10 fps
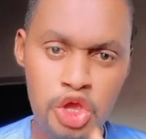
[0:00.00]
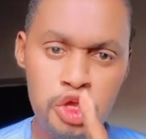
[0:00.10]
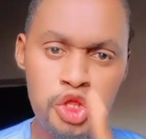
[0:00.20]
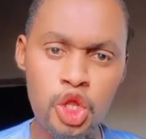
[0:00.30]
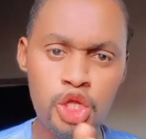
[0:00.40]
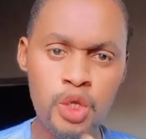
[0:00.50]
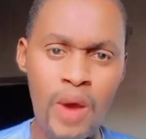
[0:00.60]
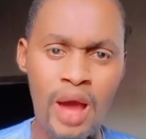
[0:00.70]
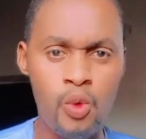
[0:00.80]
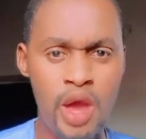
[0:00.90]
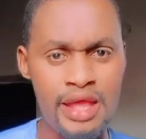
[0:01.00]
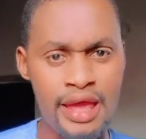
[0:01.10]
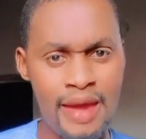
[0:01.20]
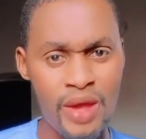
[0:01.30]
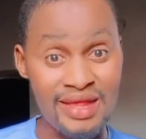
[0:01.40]
You don't know the one where
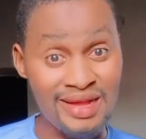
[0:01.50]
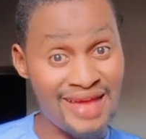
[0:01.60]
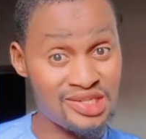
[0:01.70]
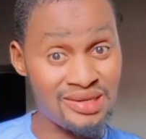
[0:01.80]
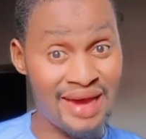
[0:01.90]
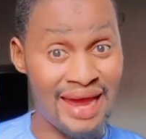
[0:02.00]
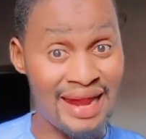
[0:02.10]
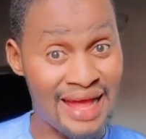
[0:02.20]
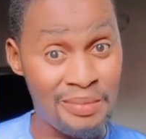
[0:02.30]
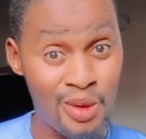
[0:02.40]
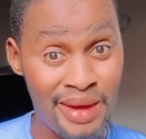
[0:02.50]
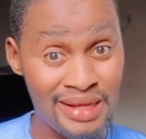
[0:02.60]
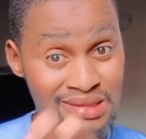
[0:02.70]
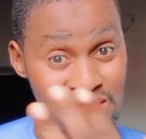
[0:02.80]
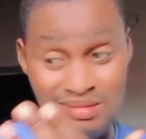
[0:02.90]
they are shrine at that
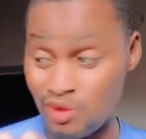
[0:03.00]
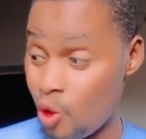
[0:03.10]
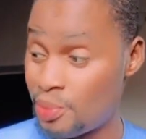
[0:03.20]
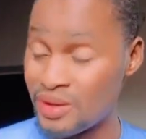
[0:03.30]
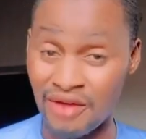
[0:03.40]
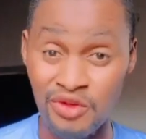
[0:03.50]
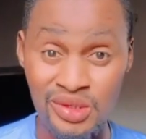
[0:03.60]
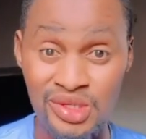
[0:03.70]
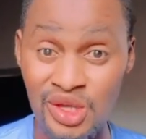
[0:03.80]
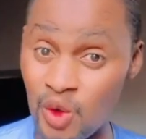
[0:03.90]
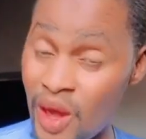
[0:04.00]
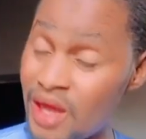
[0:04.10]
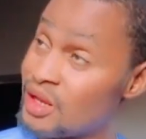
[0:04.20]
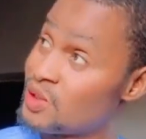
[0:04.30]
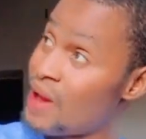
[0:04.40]
moment. Open their phone, see you,
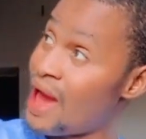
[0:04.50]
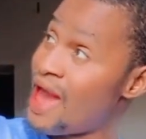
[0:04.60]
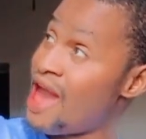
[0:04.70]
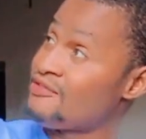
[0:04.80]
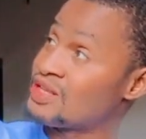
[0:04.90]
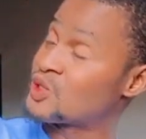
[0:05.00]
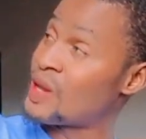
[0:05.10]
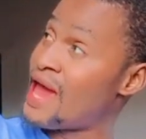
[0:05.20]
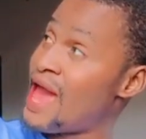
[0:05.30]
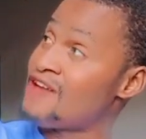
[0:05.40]
where they do. I have this one.